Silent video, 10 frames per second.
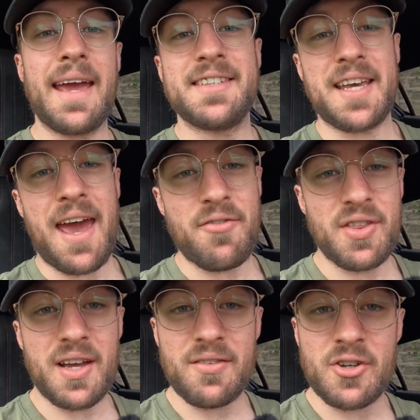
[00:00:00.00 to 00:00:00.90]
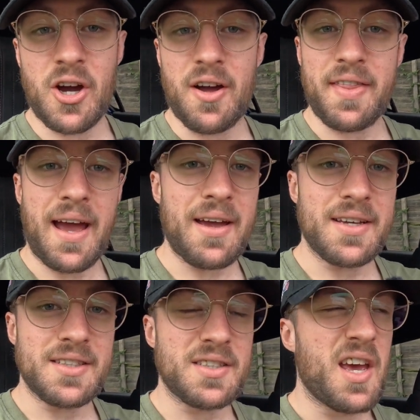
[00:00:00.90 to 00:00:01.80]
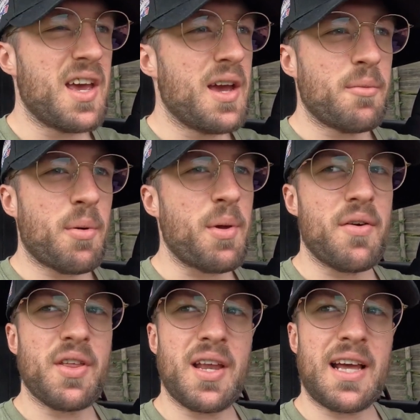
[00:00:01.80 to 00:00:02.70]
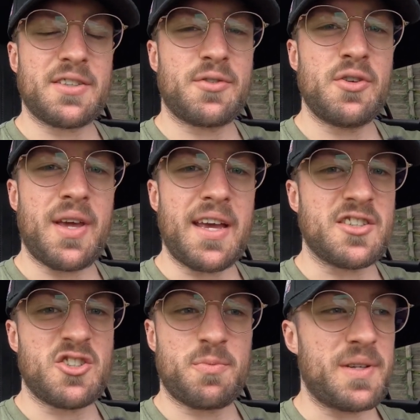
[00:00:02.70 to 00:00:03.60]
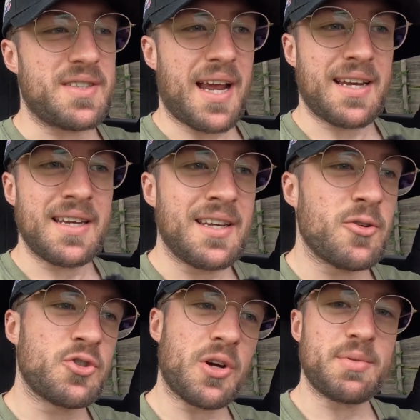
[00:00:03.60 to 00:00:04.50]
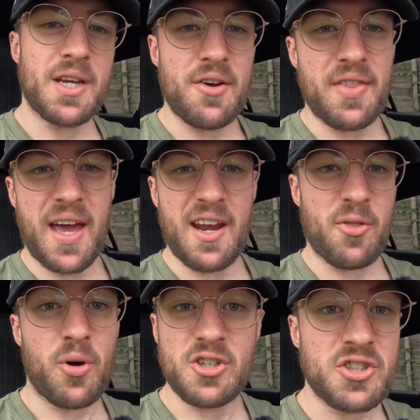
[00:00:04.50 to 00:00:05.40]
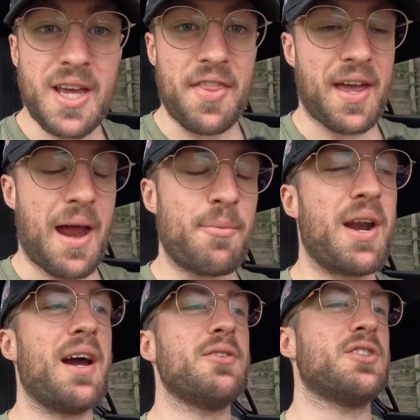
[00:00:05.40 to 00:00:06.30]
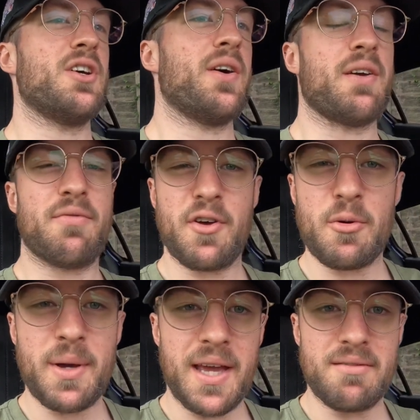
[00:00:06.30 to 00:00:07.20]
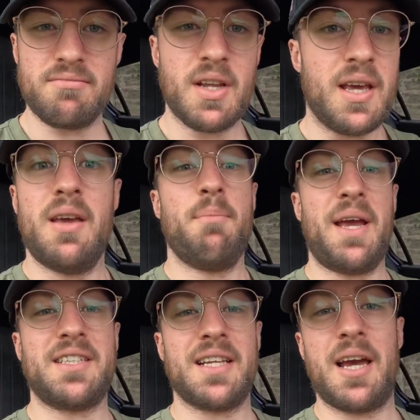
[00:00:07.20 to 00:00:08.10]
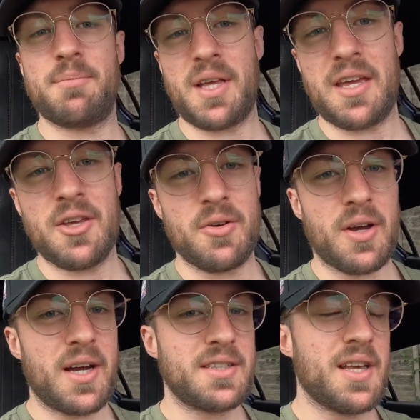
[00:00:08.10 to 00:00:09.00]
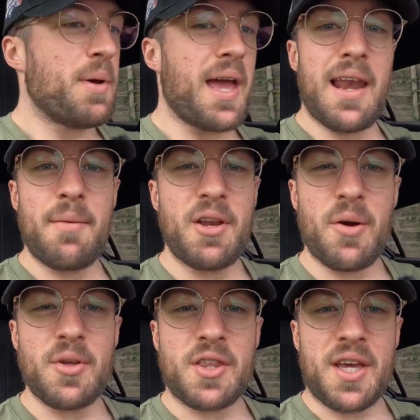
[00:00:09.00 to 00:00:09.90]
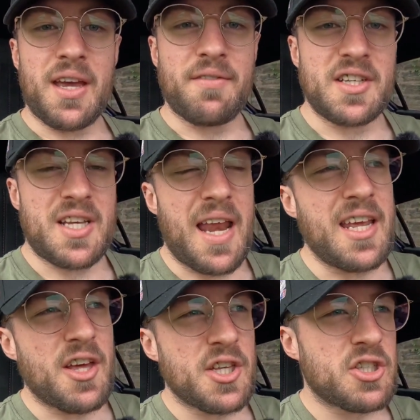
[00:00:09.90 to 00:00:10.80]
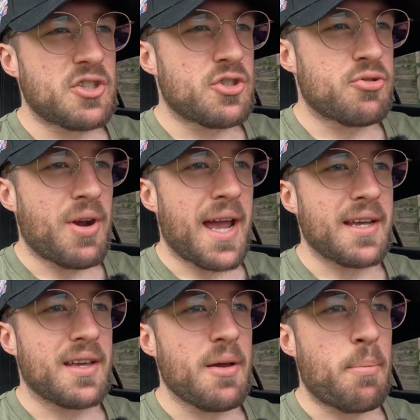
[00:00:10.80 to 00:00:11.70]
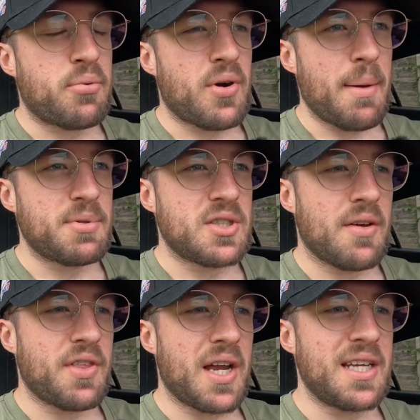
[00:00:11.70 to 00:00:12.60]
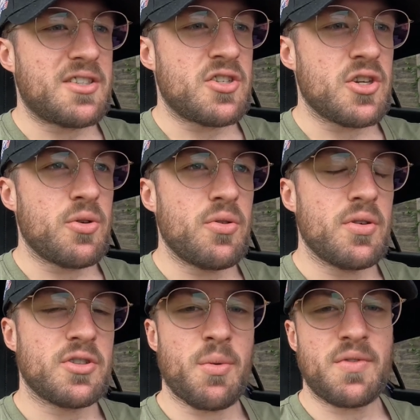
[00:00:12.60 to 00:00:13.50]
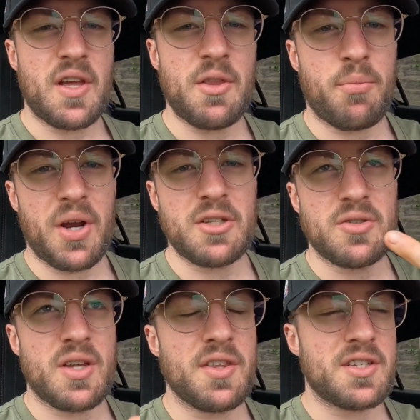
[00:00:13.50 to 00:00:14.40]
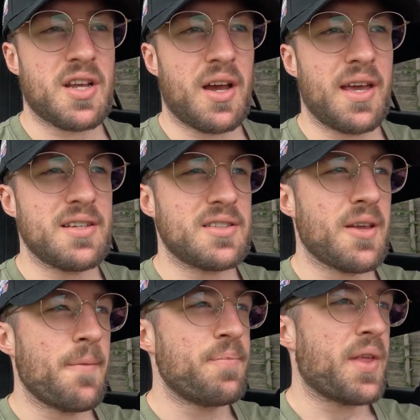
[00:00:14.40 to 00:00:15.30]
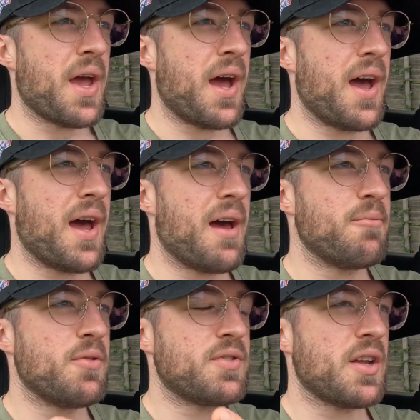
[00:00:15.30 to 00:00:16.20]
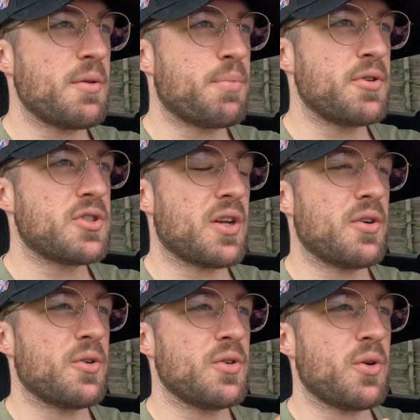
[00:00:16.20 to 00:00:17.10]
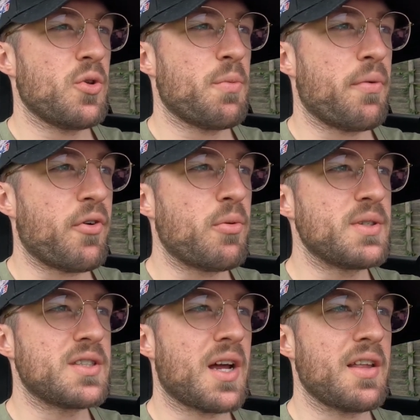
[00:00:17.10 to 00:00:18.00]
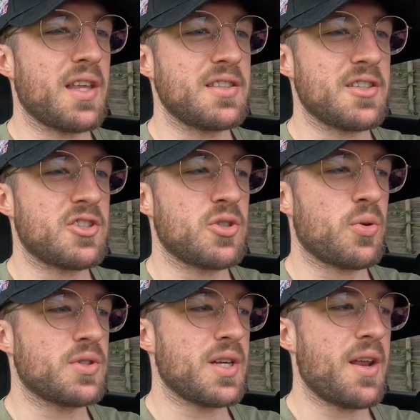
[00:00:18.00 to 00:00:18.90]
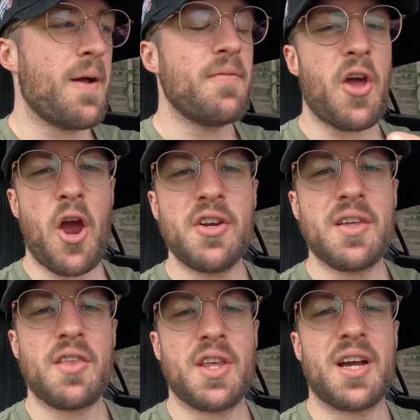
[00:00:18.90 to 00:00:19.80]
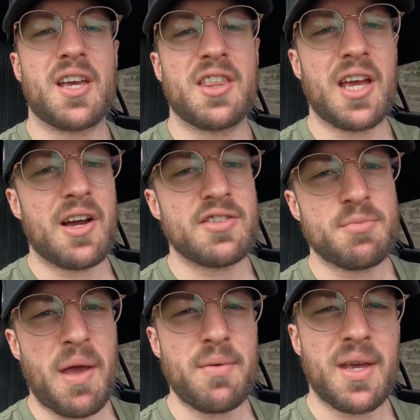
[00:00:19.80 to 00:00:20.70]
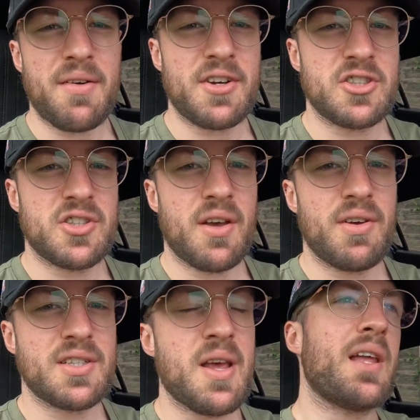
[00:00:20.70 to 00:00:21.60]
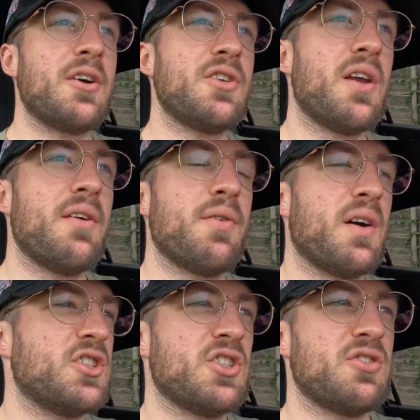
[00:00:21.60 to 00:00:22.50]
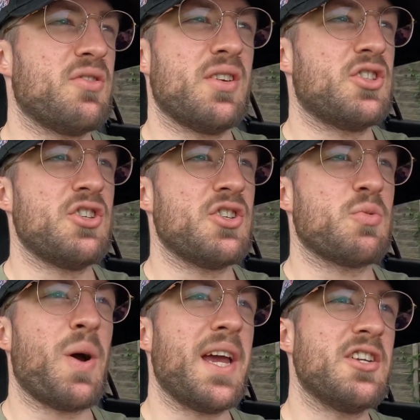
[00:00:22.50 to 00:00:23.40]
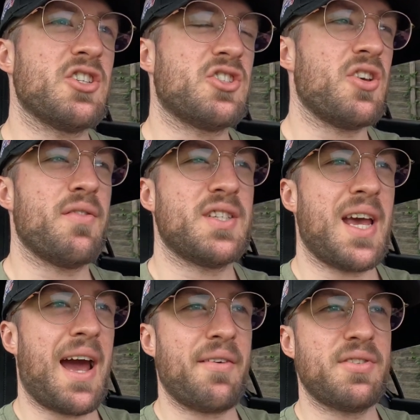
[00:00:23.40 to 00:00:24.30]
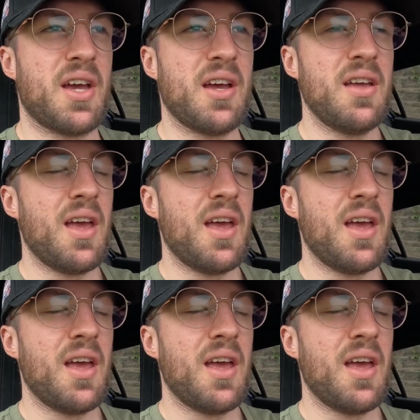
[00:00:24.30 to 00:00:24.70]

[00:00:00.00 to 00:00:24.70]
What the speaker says: is everything I've got. That is probably over the last few days I've just been tackling little jobs here and there, and I thought I'd just get the camera out so I can film it and basically update you guys. But yeah, let me know what you think. If there's any other track prep stuff that I need to do. So we've done the brakes, we've done the tires, we've done the boost solenoid, all the performance side of things is sorted. The only other thing I can think of is maybe give it a service. Now, I don't know if I should just wait and just service it after,